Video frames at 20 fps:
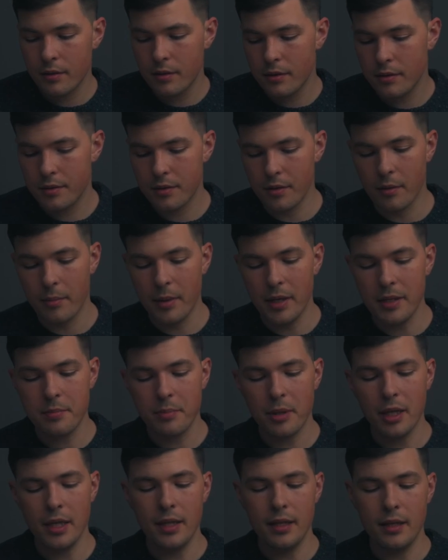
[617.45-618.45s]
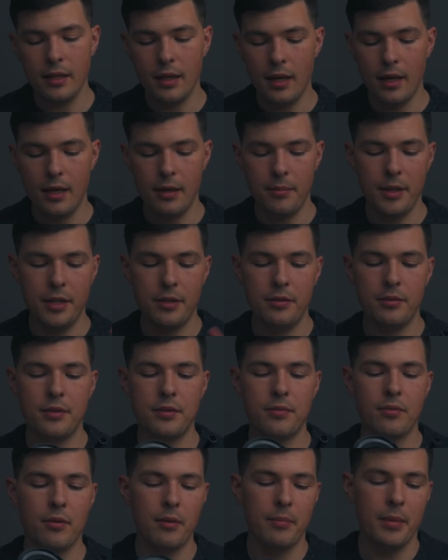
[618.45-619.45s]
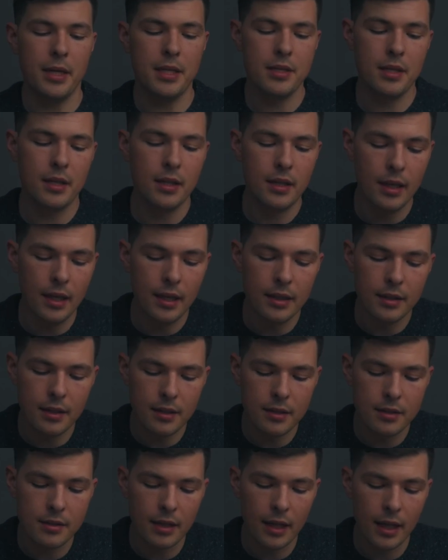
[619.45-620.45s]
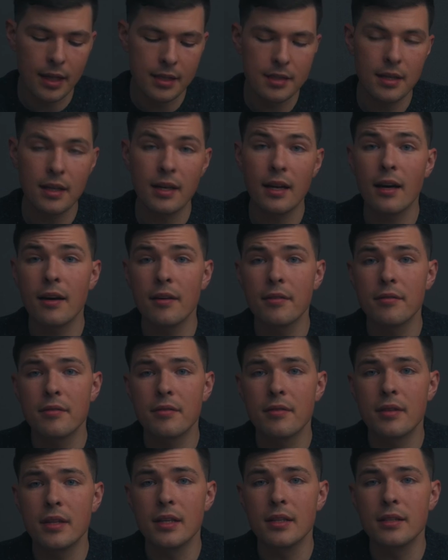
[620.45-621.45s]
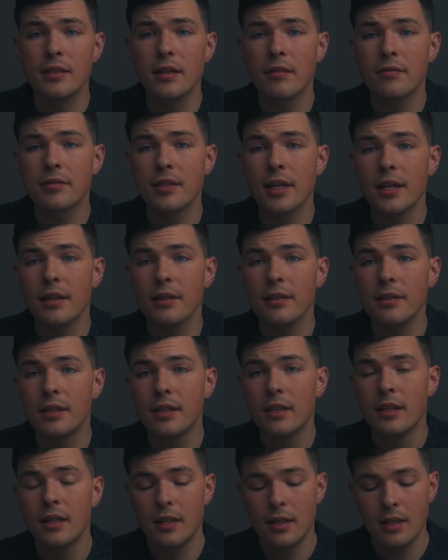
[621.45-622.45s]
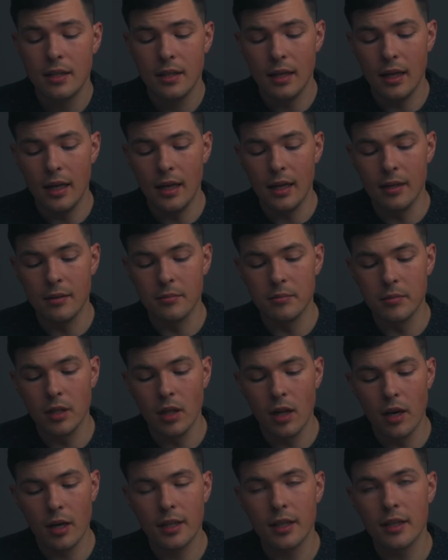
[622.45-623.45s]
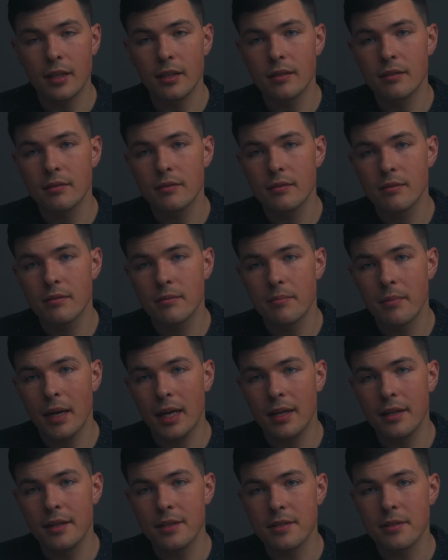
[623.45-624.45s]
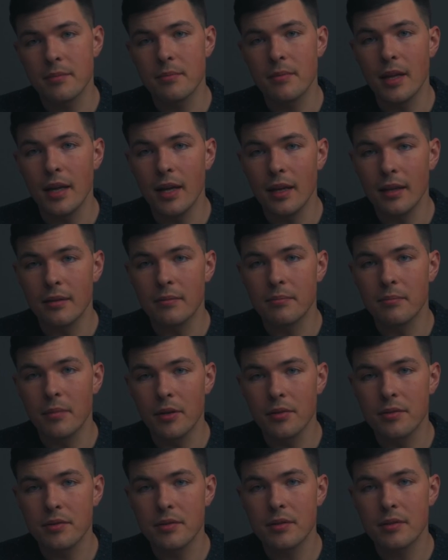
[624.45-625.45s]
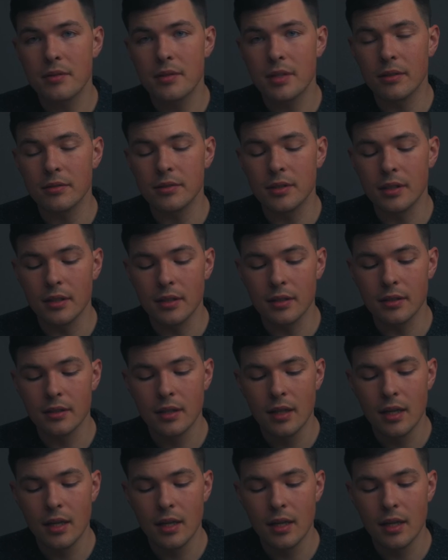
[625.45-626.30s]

So the base plate, I do just want to mention, it does, like I said, have the Dovetail locking mechanism that most Tilta